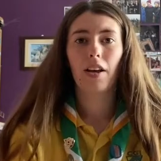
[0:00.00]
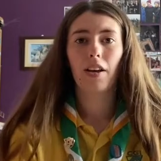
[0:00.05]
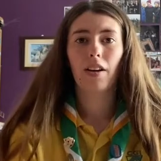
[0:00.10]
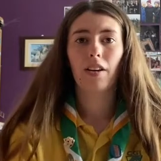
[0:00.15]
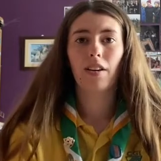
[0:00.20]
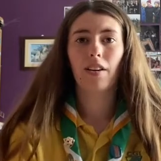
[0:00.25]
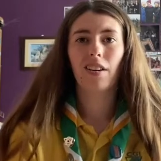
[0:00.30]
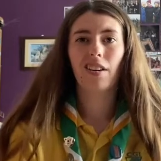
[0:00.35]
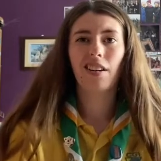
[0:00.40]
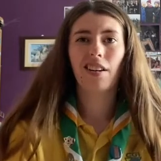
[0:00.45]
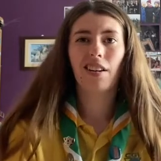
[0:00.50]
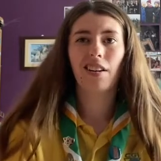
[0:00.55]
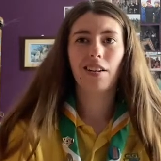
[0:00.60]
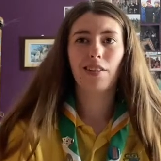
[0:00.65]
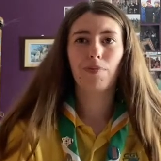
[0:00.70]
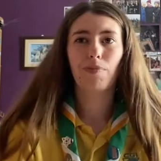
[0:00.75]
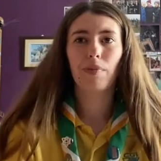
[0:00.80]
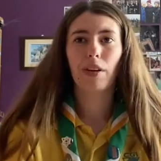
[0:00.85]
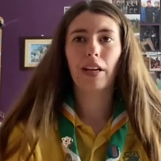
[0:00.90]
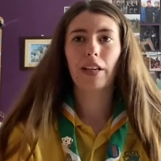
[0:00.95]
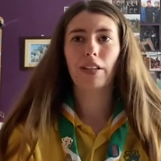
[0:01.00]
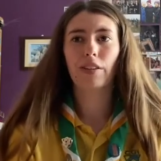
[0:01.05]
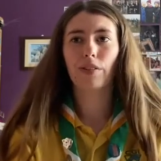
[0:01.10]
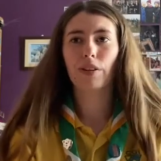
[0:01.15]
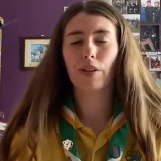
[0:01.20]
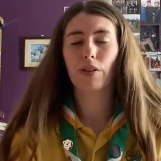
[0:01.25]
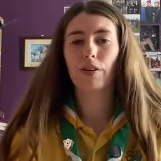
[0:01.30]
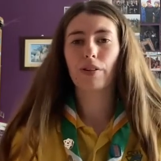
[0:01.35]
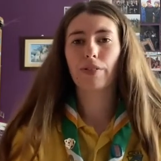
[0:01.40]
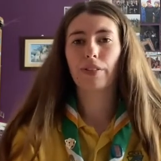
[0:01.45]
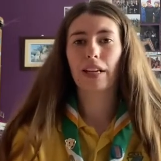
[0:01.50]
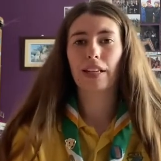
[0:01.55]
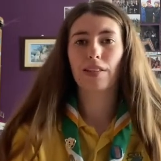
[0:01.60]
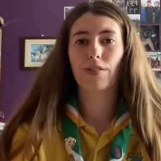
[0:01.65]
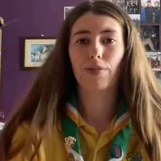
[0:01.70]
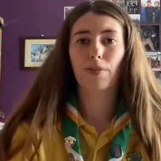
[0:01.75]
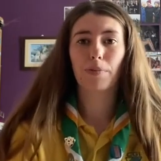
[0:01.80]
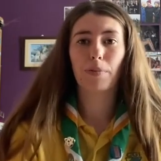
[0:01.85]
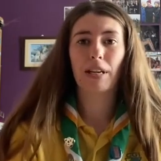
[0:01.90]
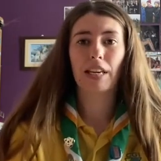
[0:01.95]
I don't know if that's
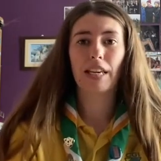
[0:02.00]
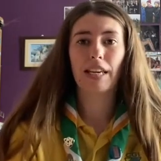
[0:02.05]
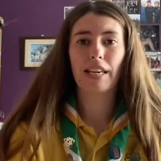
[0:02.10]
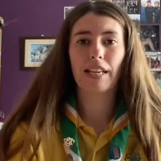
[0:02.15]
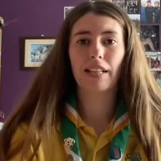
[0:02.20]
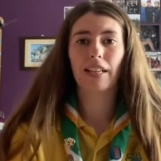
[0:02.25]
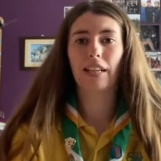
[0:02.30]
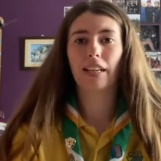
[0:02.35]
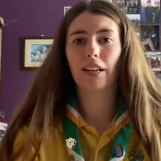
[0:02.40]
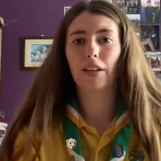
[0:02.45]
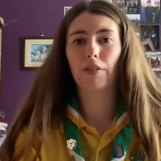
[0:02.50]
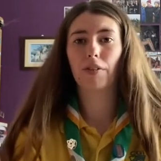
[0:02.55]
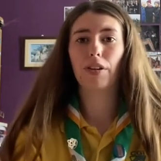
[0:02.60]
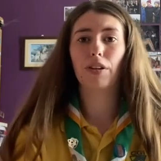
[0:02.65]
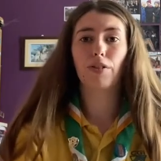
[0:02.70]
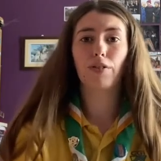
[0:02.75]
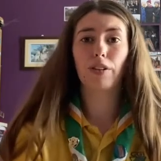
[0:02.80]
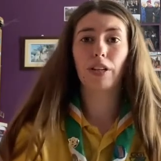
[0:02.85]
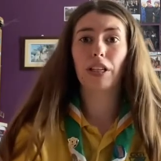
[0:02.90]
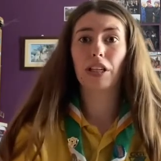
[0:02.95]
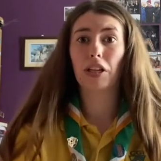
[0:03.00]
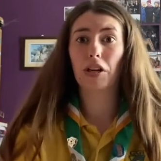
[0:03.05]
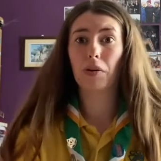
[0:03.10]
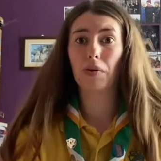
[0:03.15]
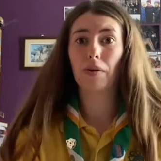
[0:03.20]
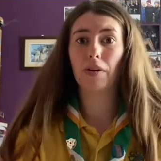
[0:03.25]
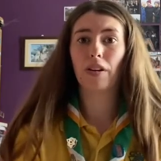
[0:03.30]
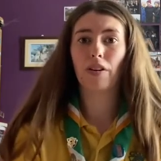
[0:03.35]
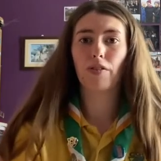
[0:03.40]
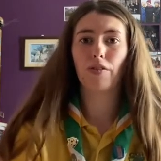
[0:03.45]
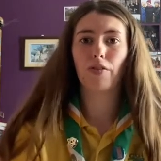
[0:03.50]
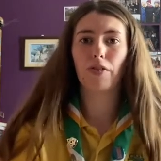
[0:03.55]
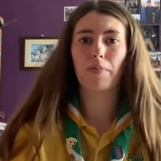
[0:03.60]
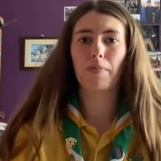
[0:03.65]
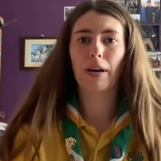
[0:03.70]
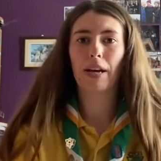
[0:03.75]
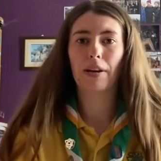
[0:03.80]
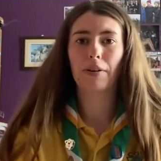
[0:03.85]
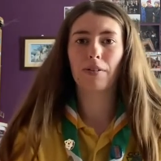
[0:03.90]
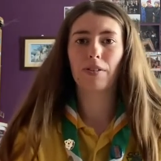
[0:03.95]
for me, I don't know if I know enough
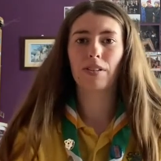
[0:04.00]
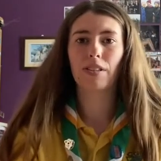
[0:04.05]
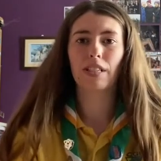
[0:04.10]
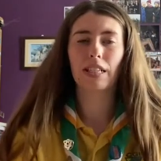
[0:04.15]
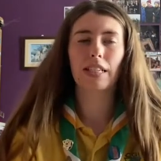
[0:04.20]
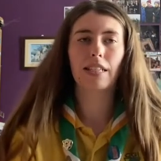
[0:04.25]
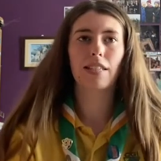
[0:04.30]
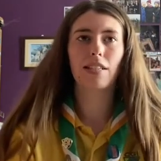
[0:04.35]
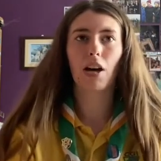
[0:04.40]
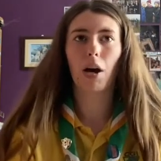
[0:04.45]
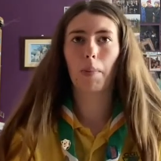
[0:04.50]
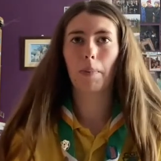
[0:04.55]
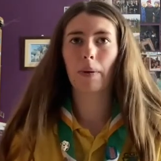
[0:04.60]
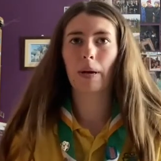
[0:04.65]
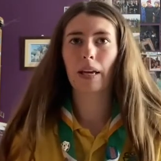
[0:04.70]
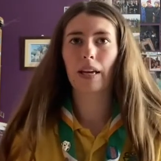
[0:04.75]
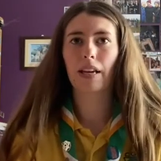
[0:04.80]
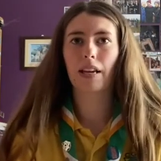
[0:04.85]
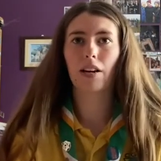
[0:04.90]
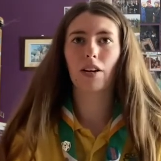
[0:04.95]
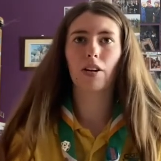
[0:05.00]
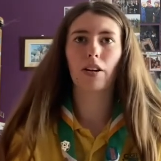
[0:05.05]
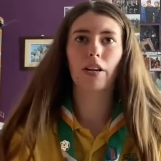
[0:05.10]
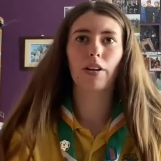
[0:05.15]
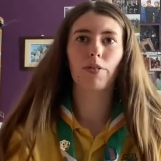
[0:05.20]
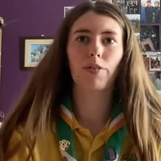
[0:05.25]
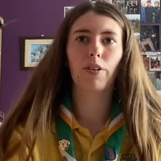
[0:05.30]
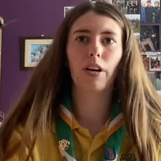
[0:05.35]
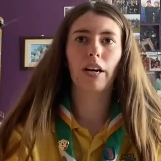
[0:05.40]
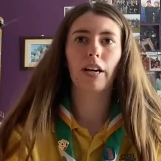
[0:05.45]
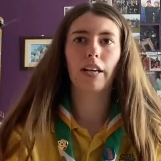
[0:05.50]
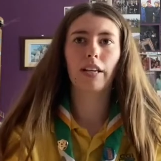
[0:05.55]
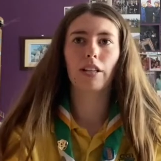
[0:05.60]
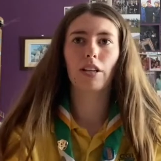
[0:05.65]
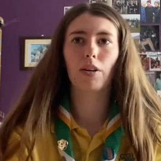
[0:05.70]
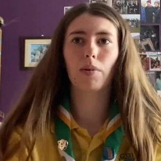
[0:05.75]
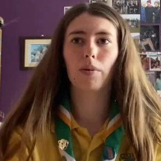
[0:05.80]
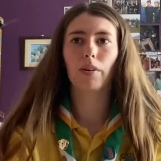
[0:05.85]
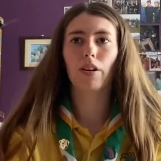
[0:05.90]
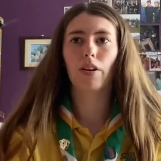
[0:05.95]
about this topic, or if
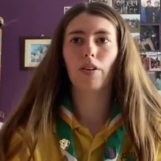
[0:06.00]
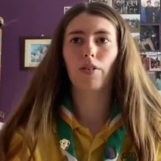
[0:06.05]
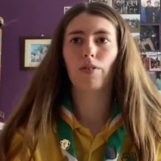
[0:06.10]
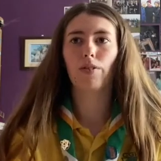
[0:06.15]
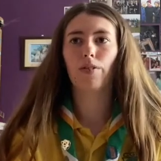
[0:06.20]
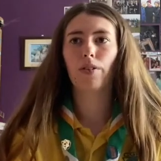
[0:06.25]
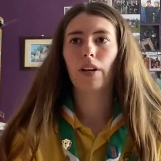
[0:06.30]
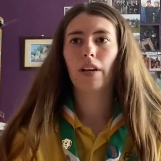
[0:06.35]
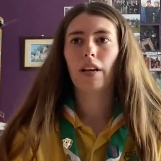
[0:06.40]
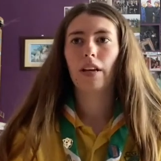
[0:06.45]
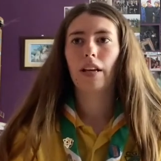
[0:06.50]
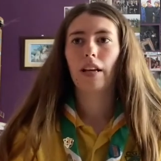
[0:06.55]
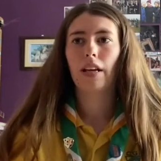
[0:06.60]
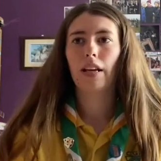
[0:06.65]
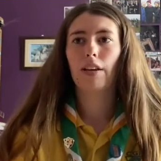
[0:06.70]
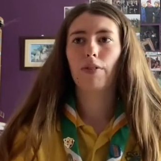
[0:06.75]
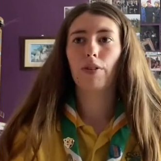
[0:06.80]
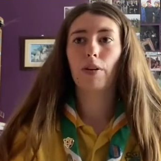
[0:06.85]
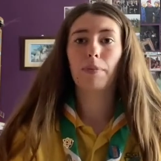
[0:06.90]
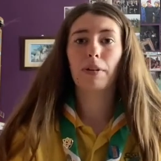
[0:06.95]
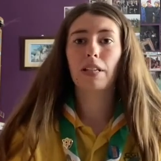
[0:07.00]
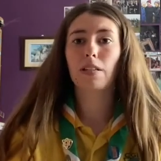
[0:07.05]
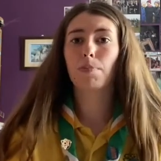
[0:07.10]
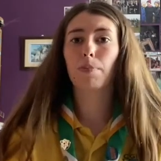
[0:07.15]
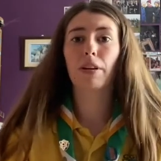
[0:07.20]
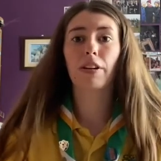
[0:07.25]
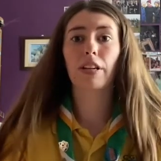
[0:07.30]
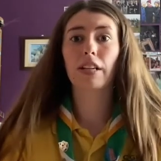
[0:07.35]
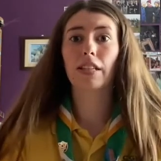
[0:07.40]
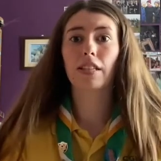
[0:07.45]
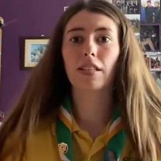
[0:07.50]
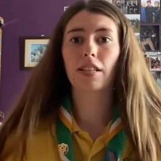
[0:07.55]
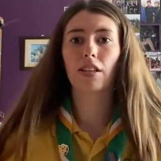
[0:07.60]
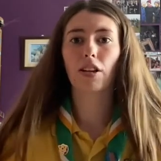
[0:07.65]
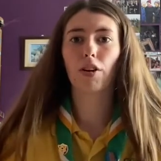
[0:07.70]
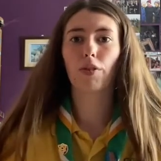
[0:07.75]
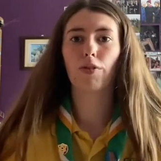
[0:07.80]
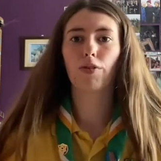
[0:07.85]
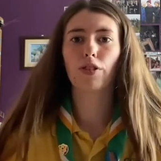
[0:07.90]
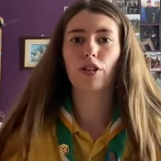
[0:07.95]
I'm experienced
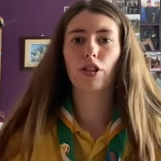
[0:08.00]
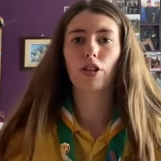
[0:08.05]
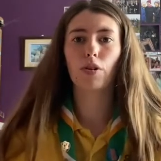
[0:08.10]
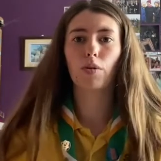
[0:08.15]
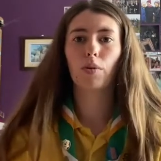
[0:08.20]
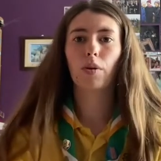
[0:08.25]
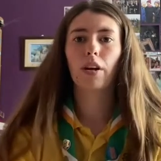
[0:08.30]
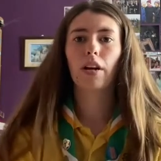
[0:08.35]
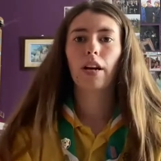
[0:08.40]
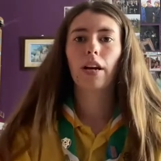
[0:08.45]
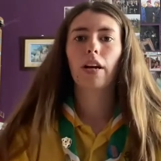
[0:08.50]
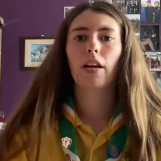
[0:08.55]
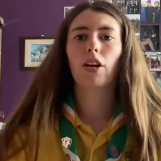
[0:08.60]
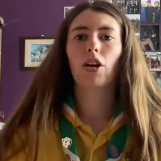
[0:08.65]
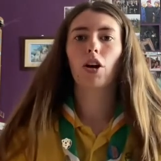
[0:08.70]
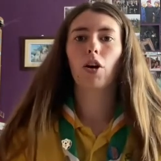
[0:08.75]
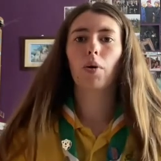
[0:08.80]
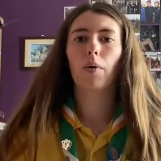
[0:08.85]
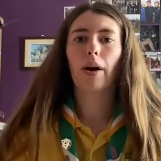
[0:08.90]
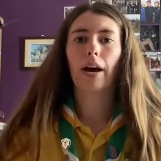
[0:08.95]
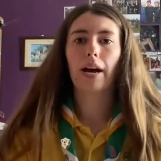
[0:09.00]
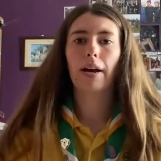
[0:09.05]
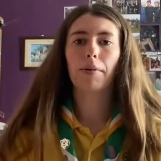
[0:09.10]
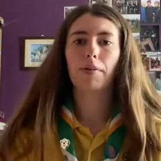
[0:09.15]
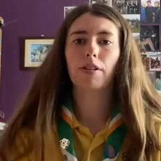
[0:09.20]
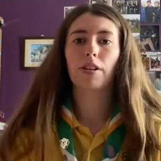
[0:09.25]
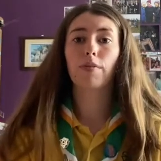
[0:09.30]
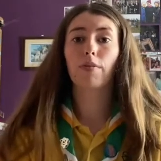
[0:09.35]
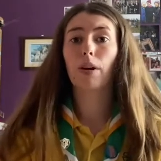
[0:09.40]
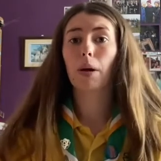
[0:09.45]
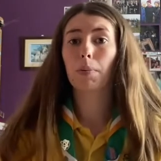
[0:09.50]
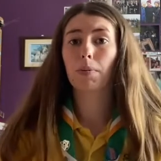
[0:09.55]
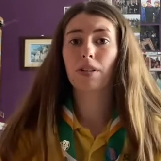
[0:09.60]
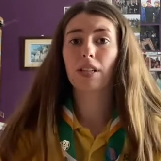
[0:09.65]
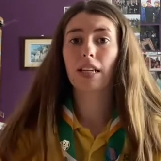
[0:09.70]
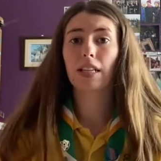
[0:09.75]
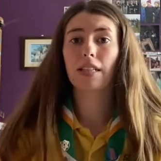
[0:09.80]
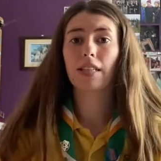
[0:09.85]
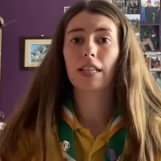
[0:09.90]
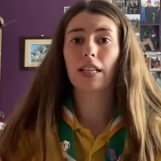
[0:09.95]
enough to go out and
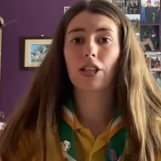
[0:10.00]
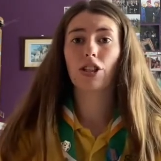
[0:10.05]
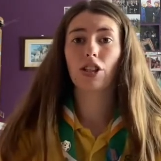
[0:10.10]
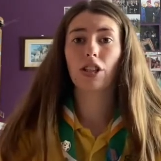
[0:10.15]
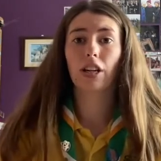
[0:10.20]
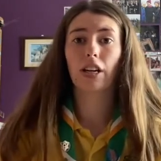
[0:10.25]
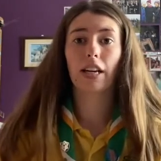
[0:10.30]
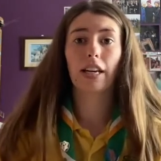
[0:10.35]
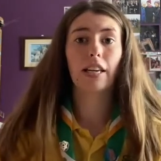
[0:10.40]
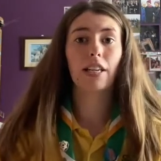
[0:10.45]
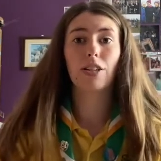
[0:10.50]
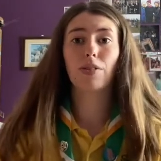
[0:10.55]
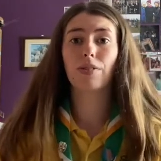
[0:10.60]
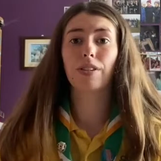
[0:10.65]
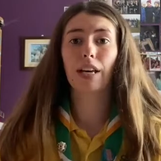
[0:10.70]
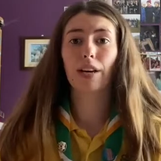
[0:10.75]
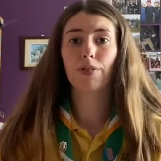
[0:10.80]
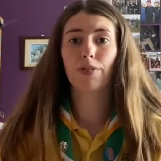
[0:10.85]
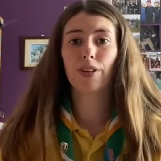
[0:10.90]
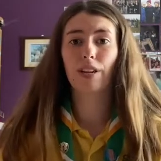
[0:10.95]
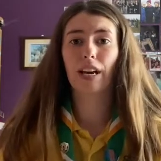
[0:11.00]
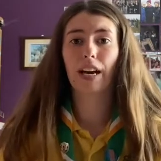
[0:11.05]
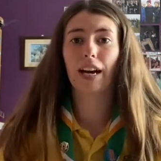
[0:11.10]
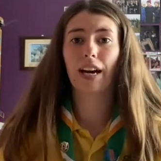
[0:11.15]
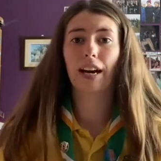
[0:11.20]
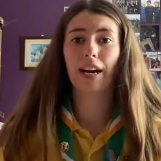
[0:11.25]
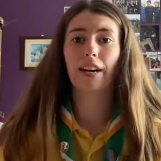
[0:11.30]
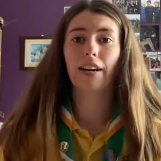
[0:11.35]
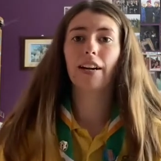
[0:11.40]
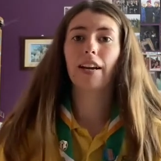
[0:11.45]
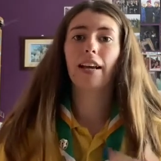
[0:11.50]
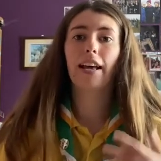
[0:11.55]
represent CGI, you definitely are.